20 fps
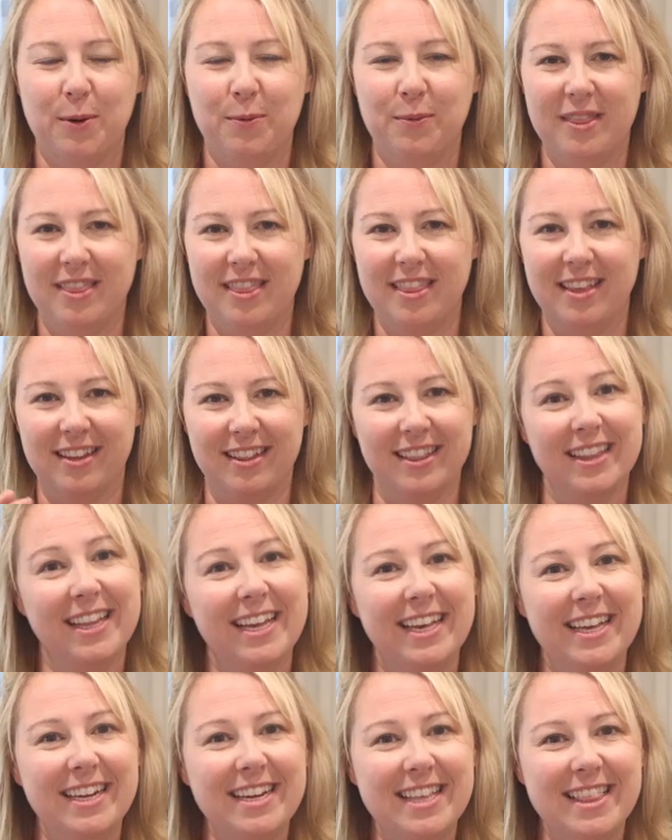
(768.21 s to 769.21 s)
with the
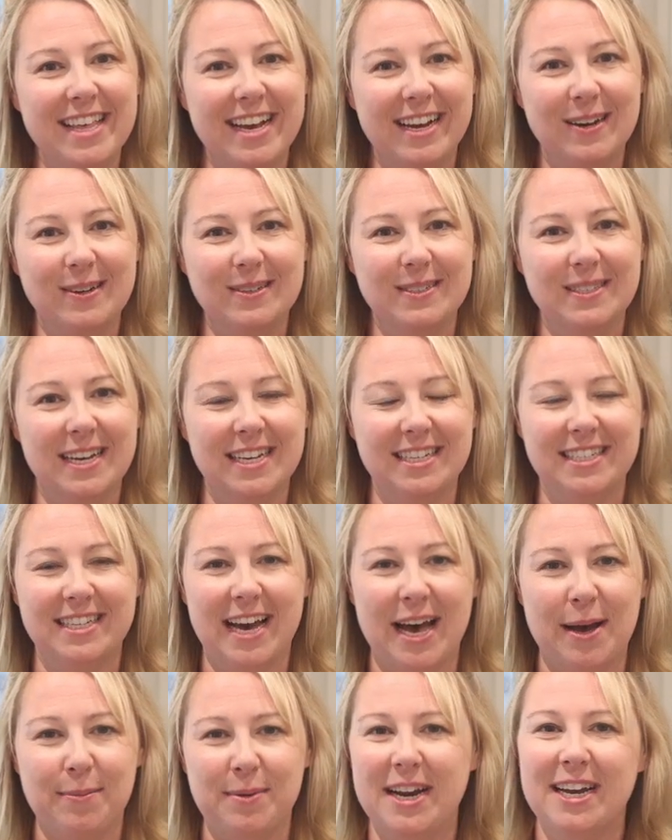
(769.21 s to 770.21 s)
lid that goes on
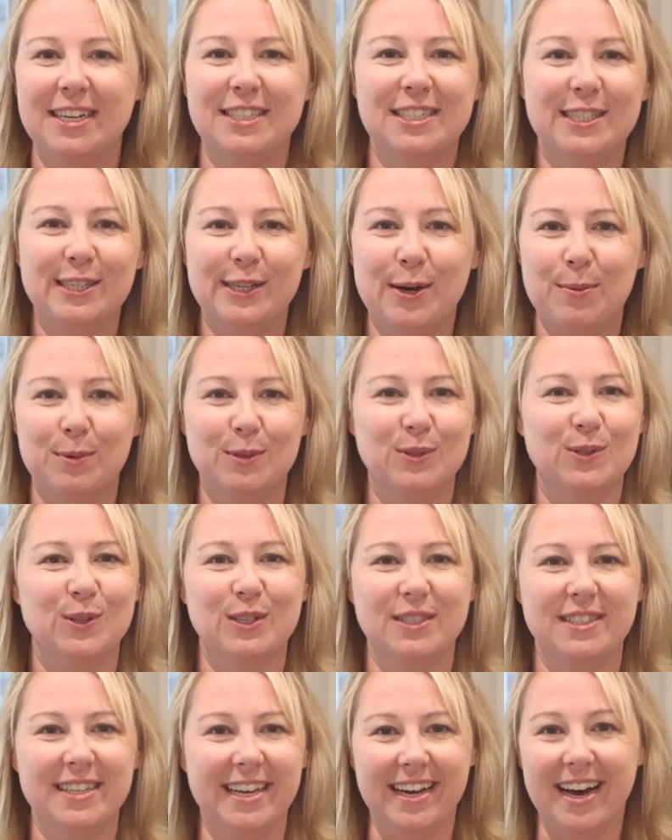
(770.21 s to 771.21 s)
top. It actually almost
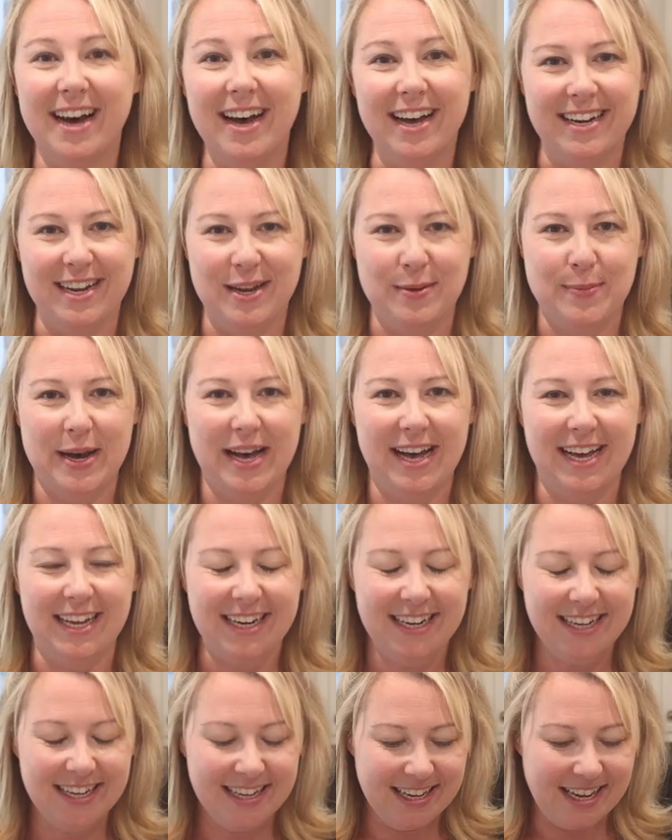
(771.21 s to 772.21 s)
looks like a honey pot.
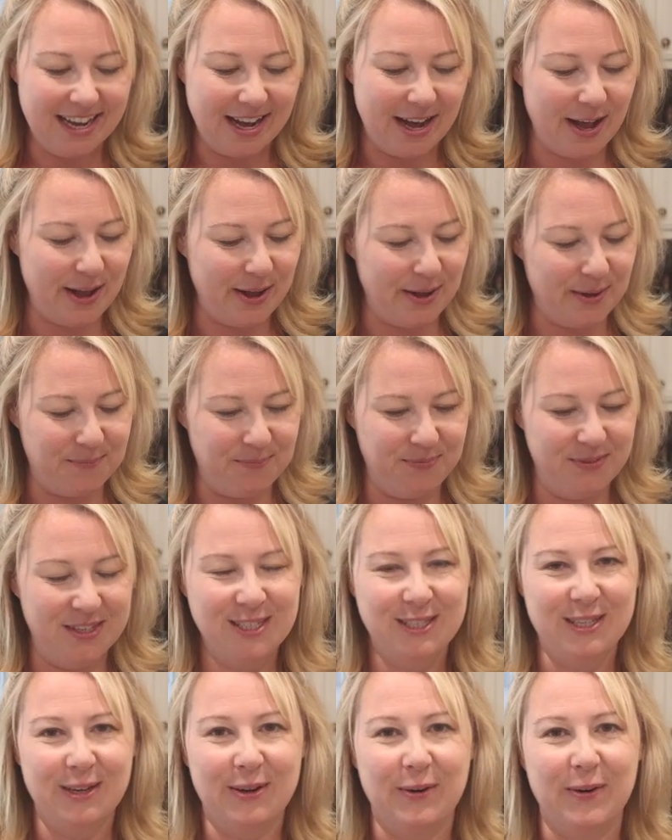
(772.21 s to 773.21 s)

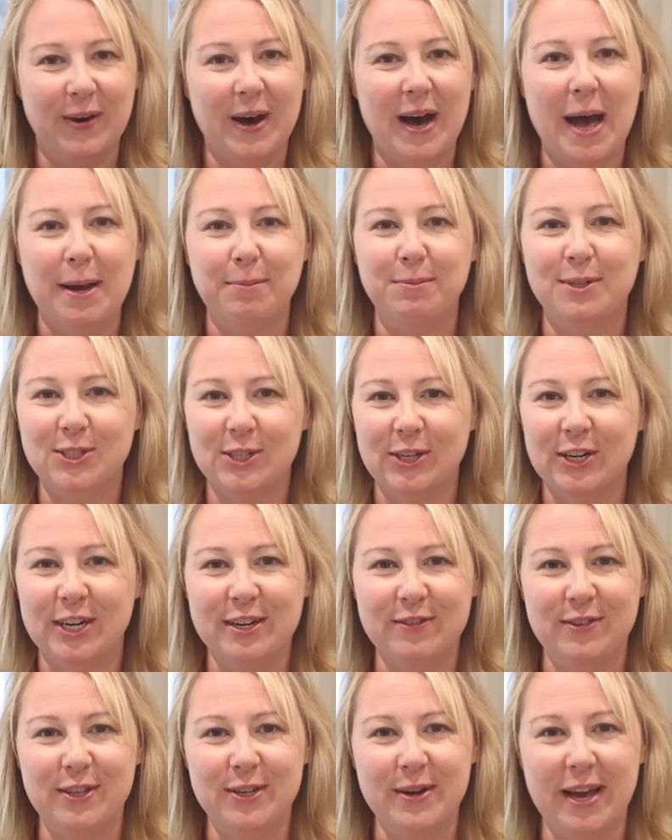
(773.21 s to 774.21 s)
So I'm sure
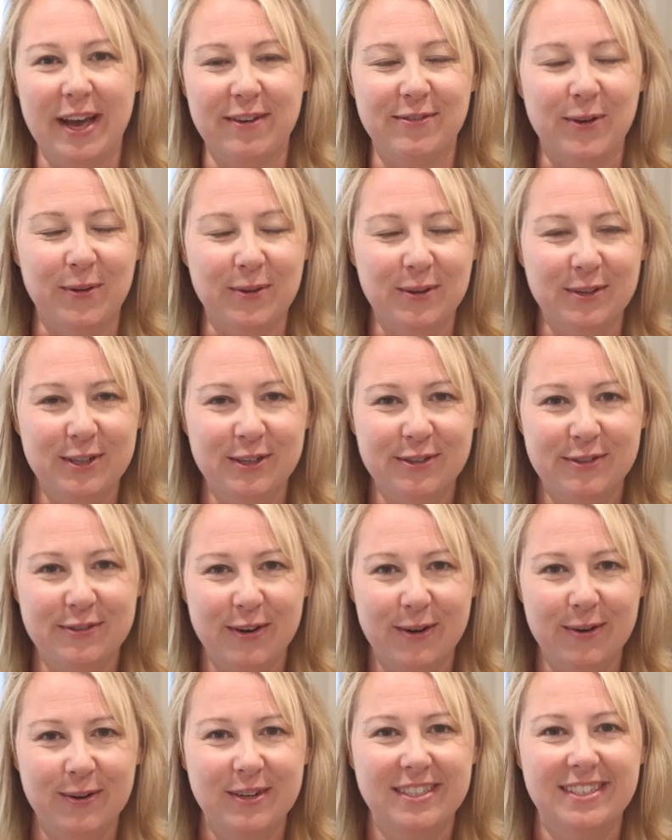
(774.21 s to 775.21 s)
if you have older
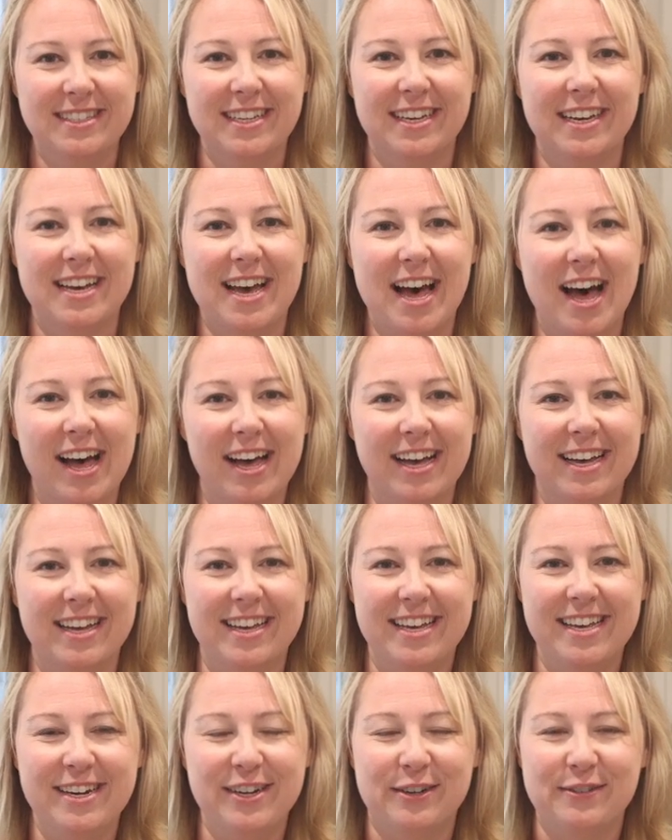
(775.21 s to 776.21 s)
folks
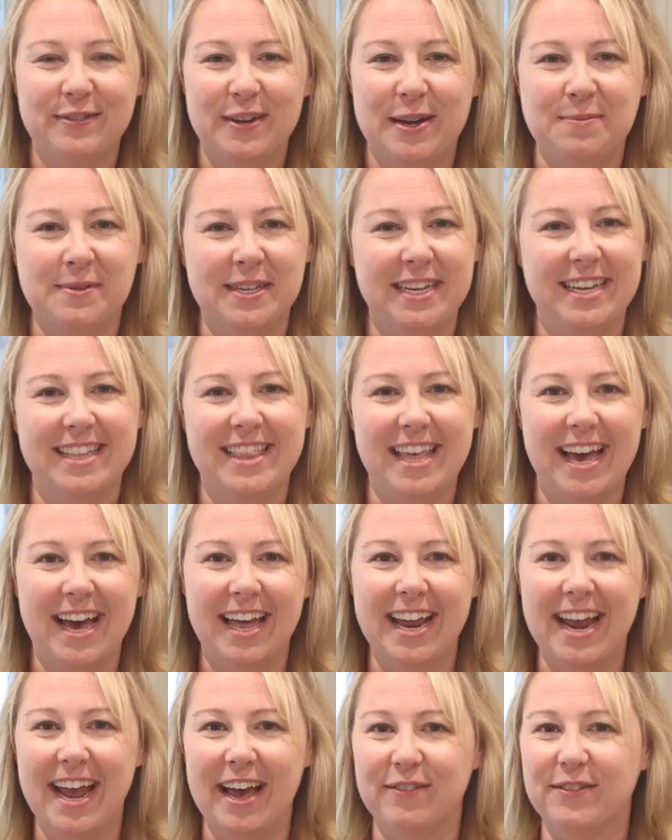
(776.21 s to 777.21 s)
in your family
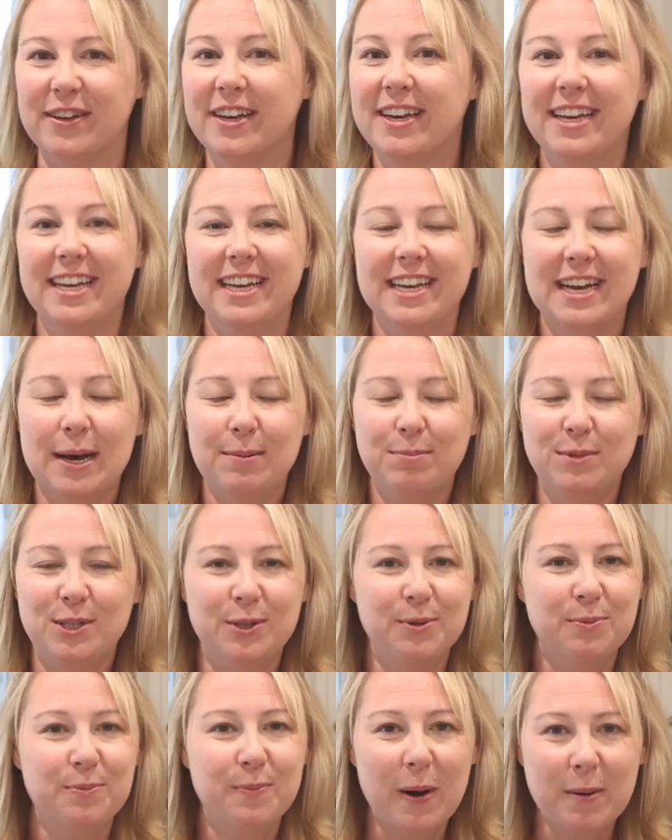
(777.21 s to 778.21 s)
that have come
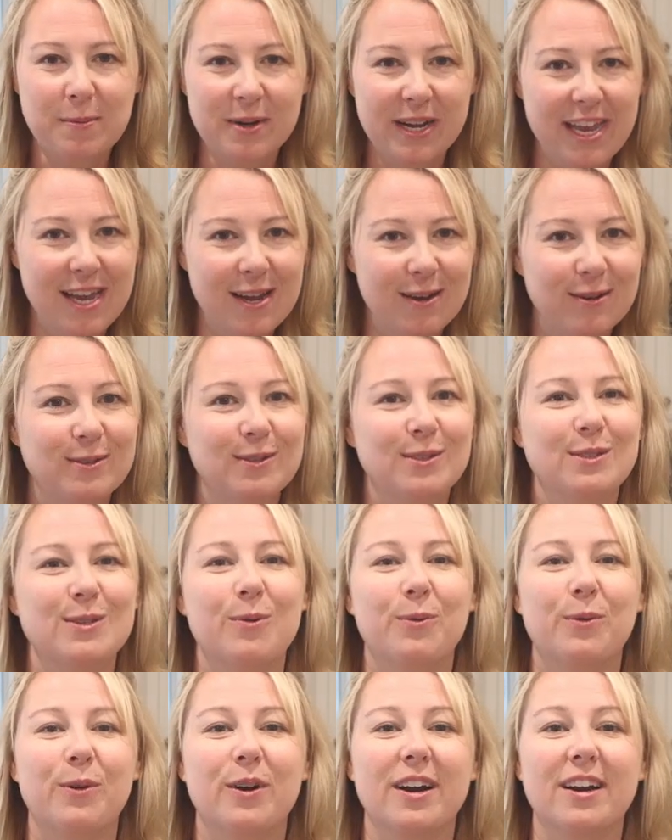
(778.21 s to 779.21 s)
to barbecues
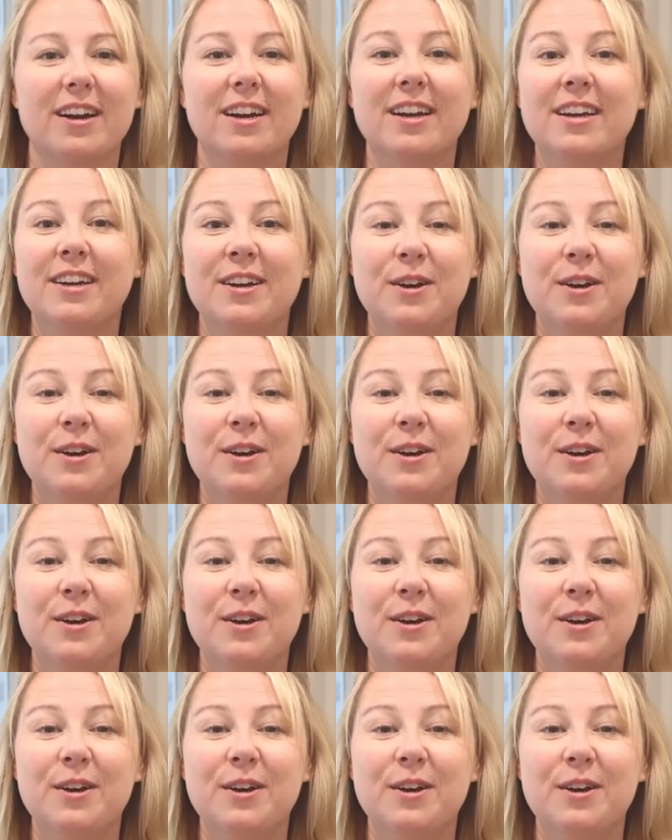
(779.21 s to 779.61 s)
or